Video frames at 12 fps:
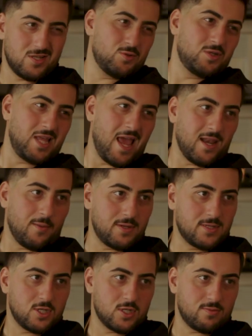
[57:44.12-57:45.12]
do stand-up.
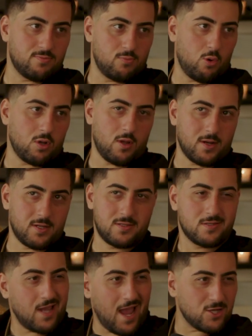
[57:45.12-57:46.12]
It's just more like
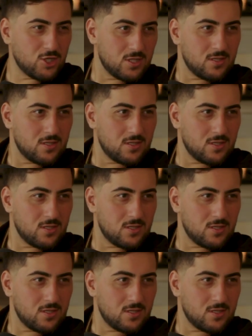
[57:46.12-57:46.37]
sketch.